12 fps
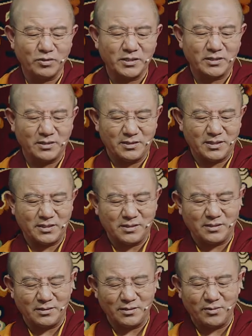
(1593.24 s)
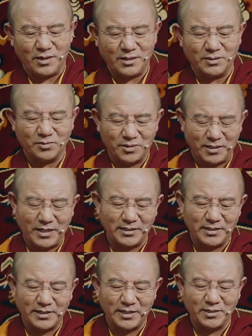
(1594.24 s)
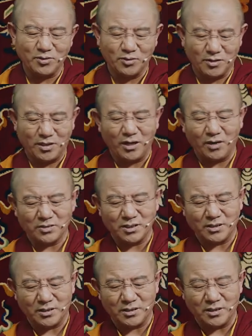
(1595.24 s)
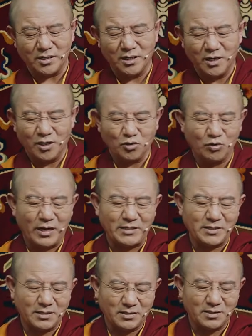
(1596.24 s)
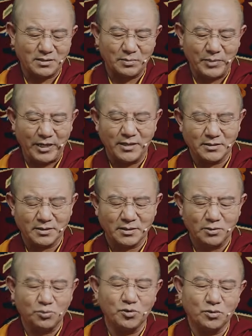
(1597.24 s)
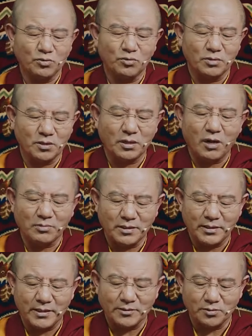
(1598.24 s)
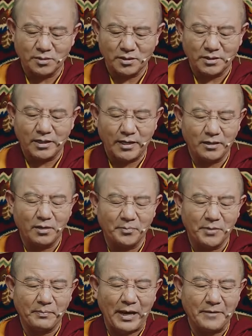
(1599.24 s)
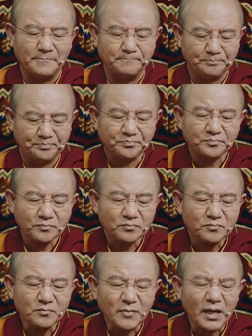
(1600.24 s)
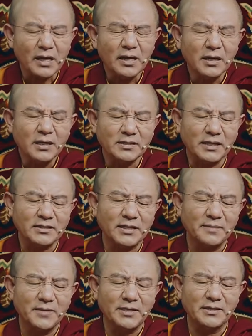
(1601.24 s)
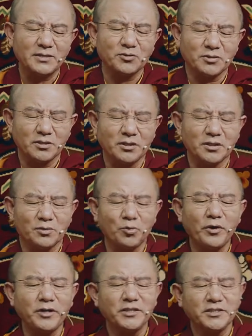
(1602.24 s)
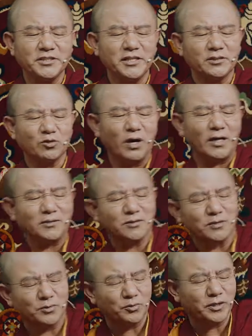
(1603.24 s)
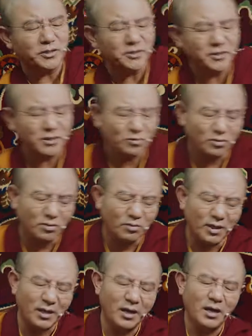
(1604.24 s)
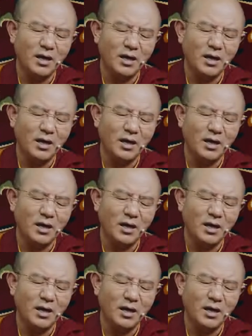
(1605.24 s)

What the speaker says: it is hidden, therefore you do not see it. So this time, through our studying, I really hope that you could understand and gain confidence of your own Buddha nature.